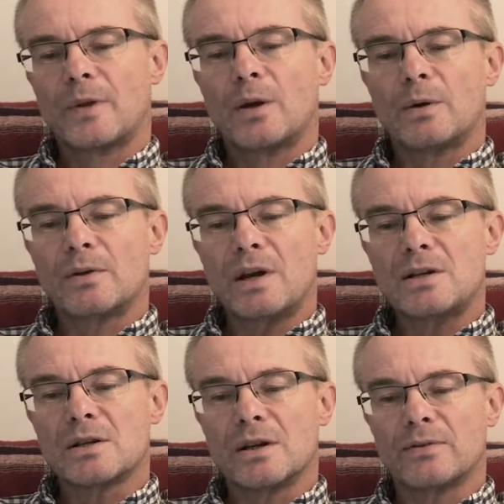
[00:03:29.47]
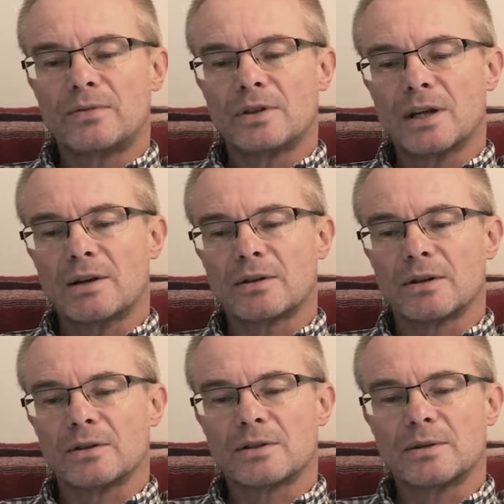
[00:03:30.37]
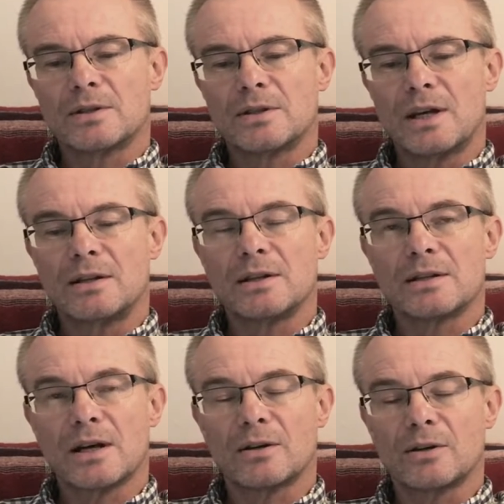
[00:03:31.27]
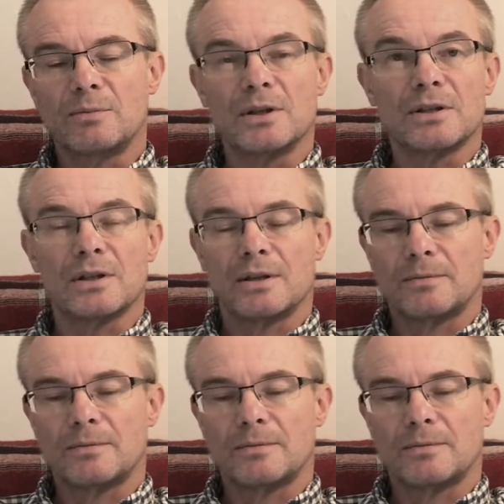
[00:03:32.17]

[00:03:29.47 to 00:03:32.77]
We arranged enough food and alcohol to entertain the entire community.